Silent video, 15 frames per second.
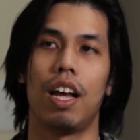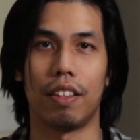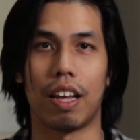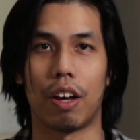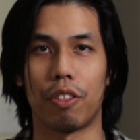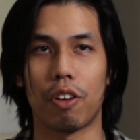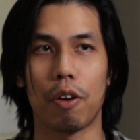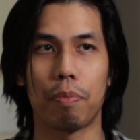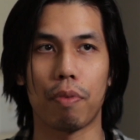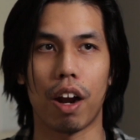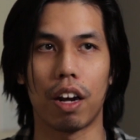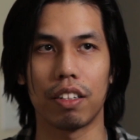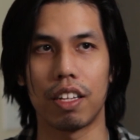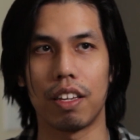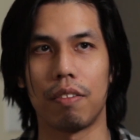Now, there are
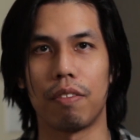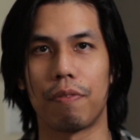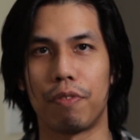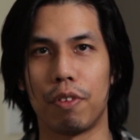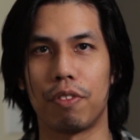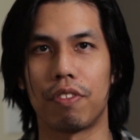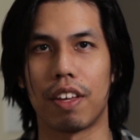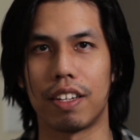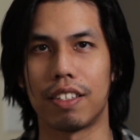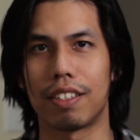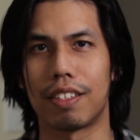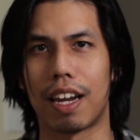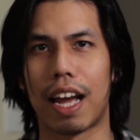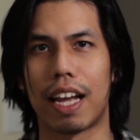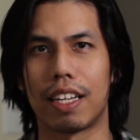probably a few things
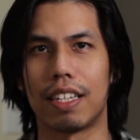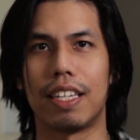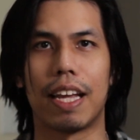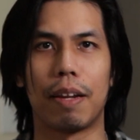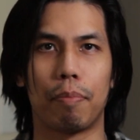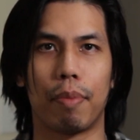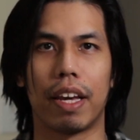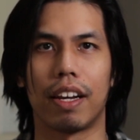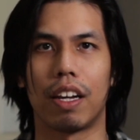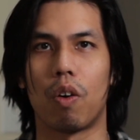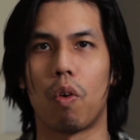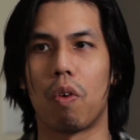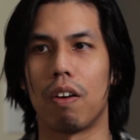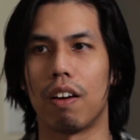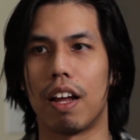that I could nitpick,
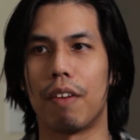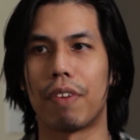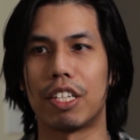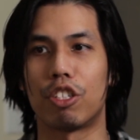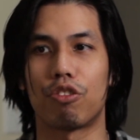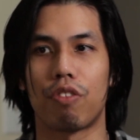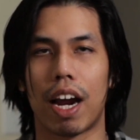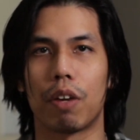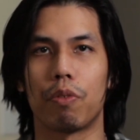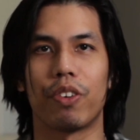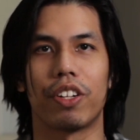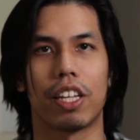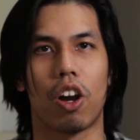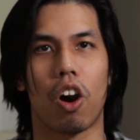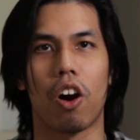or if I try
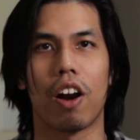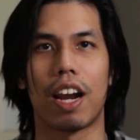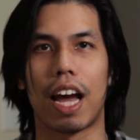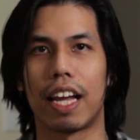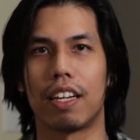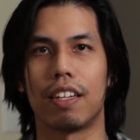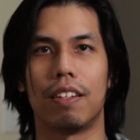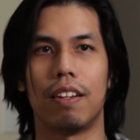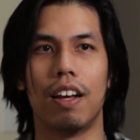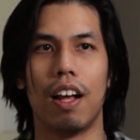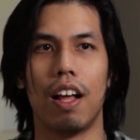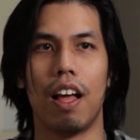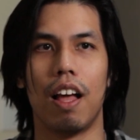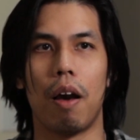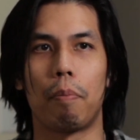really hard, I could
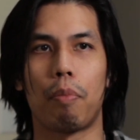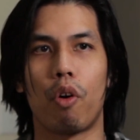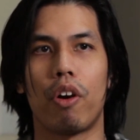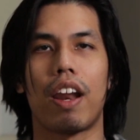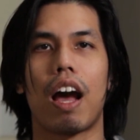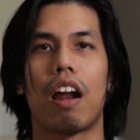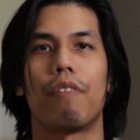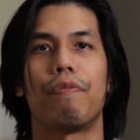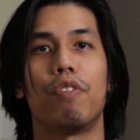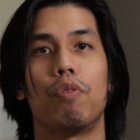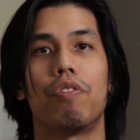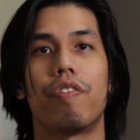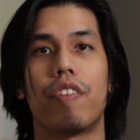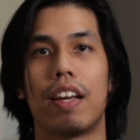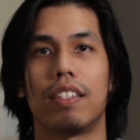point out a few
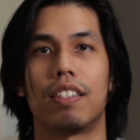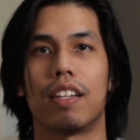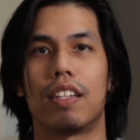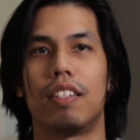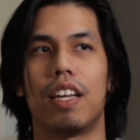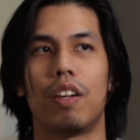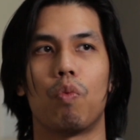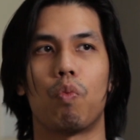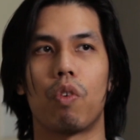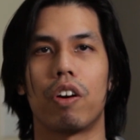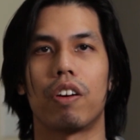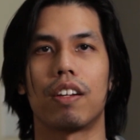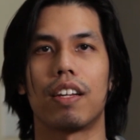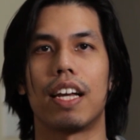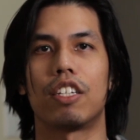things that didn't
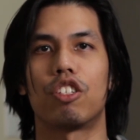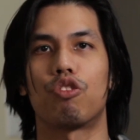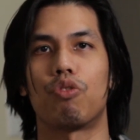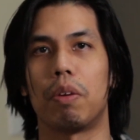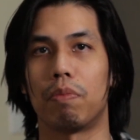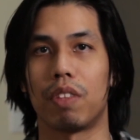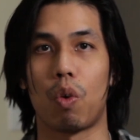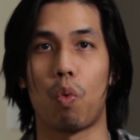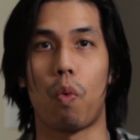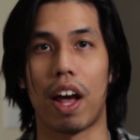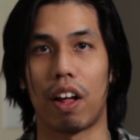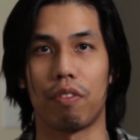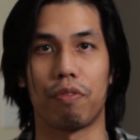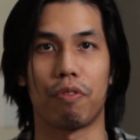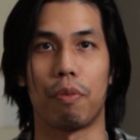work extremely
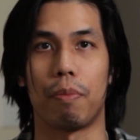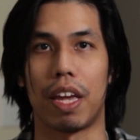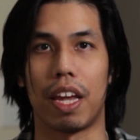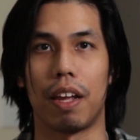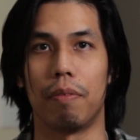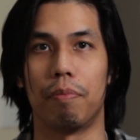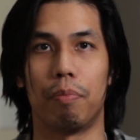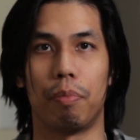well for me.